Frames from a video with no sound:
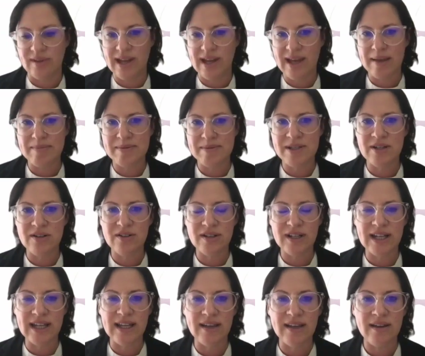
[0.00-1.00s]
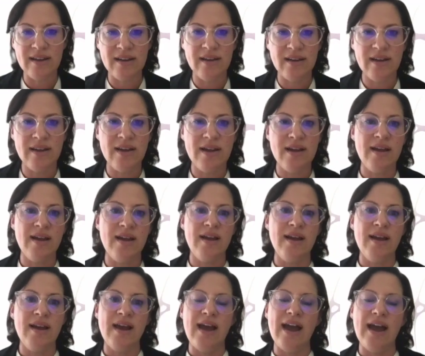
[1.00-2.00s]
Absolutely.
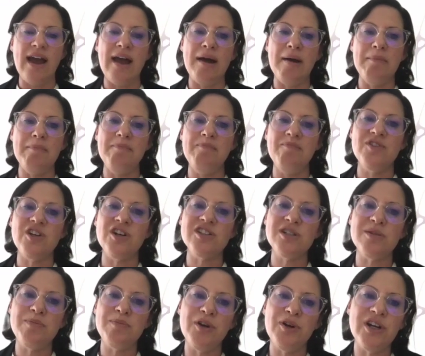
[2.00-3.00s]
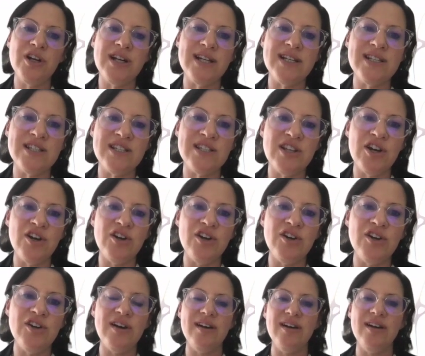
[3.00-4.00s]
Dr. Purkis, so
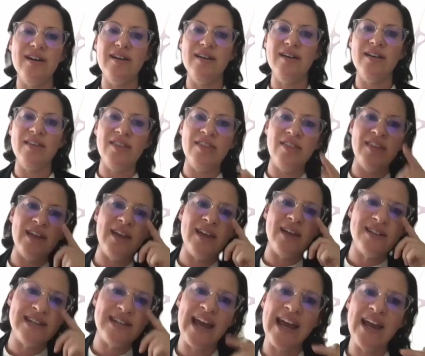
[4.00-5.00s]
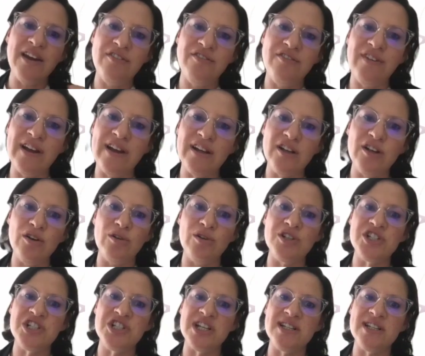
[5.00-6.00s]
the Diana Fund
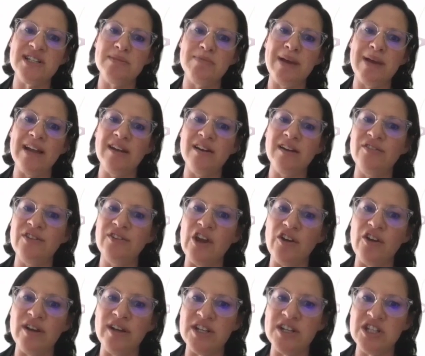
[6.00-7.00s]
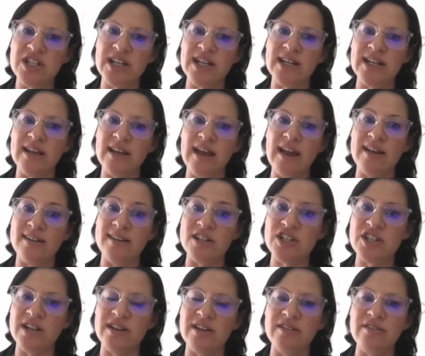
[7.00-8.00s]
launched its palliative care
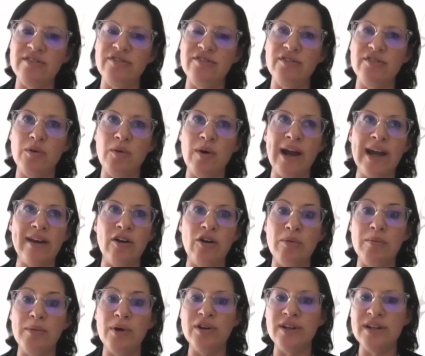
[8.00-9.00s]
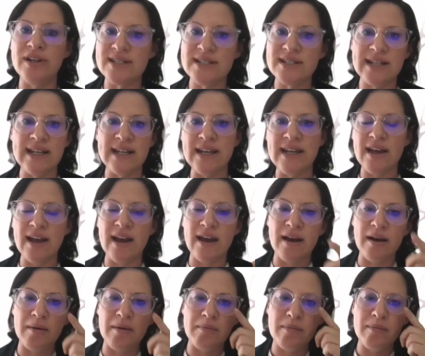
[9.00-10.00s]
initiative quite harmoniously
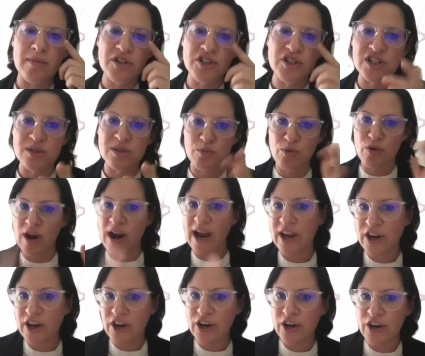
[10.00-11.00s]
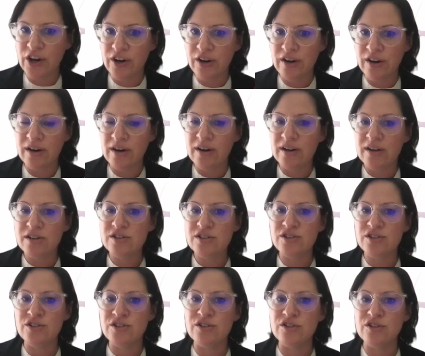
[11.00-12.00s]
just prior
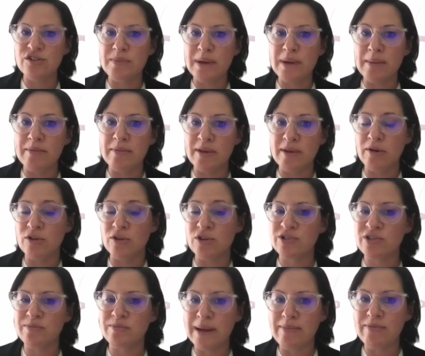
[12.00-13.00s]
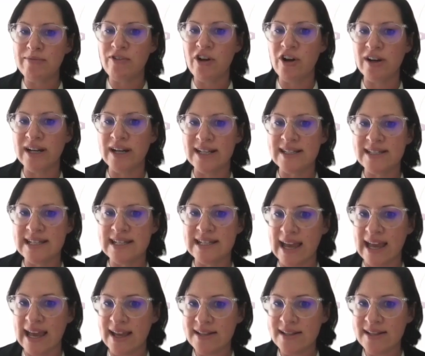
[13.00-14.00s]
to the launch of PEPFAR in
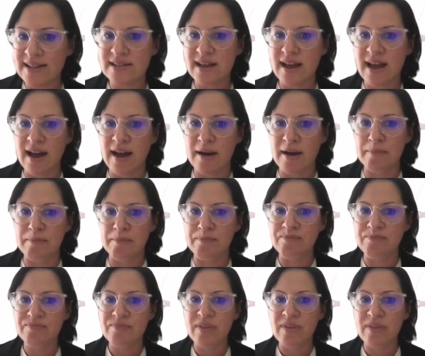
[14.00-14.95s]
1998.